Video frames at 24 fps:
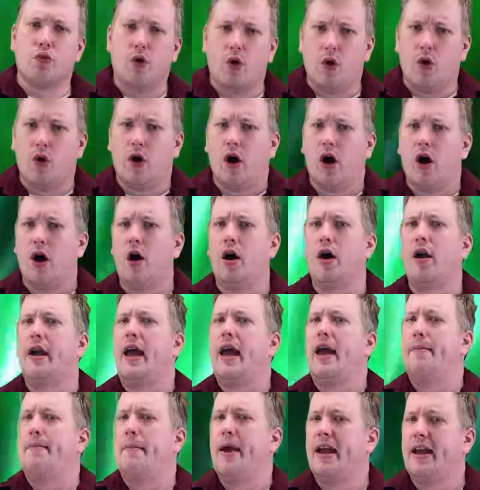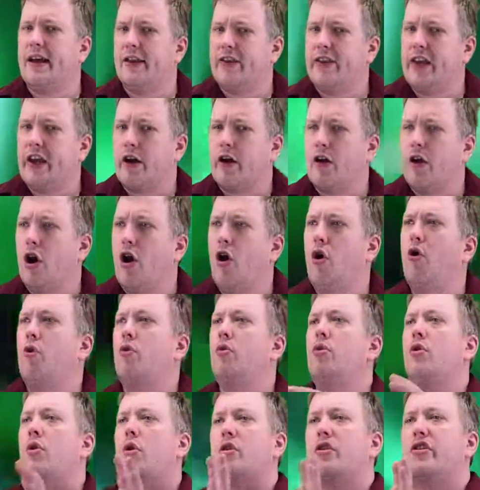role on and make it their
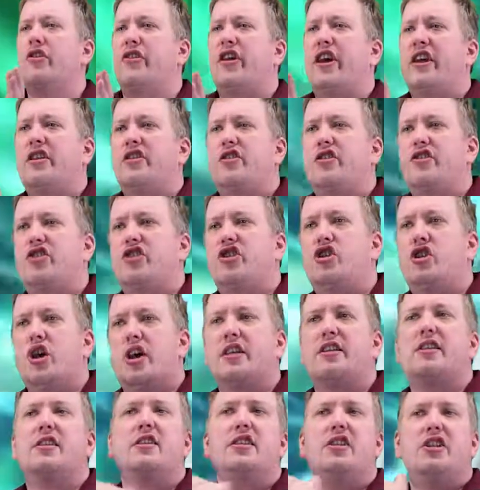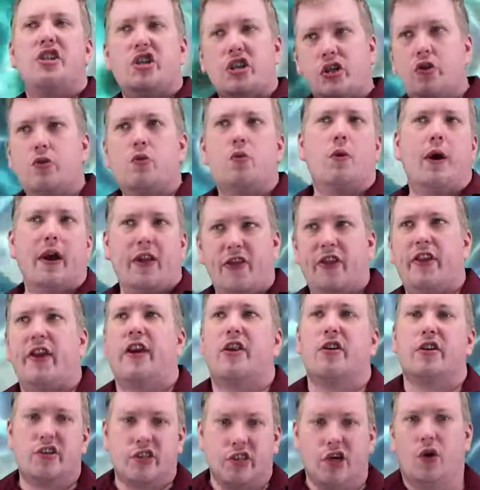own, or do they just do what
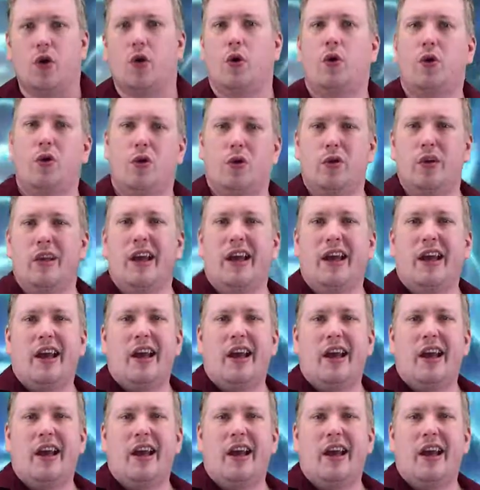they're told